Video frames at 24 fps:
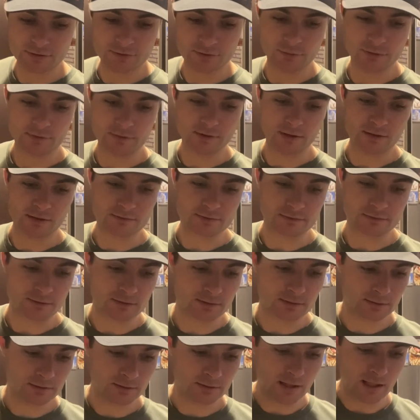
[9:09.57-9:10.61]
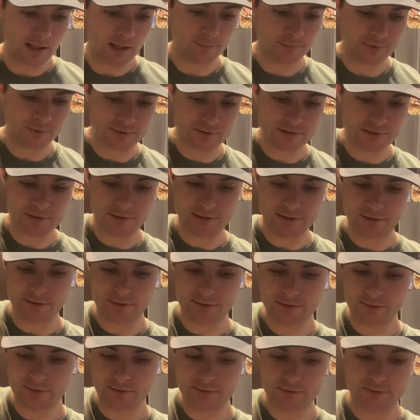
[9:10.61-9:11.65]
so it doesn't happen to stick.
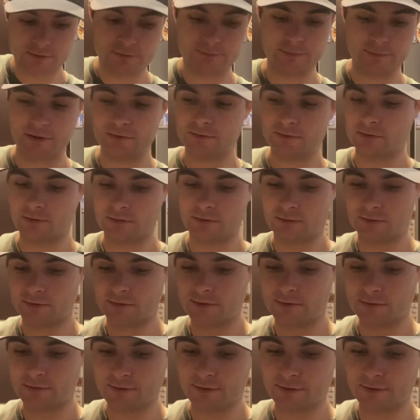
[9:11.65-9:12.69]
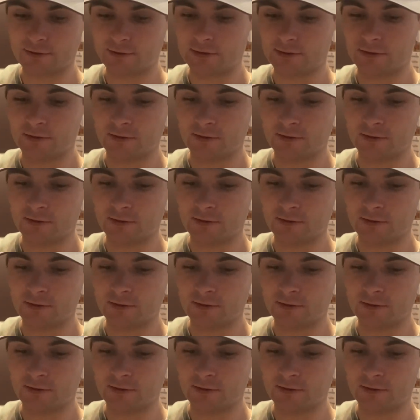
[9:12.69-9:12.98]
Just makes it a little easier.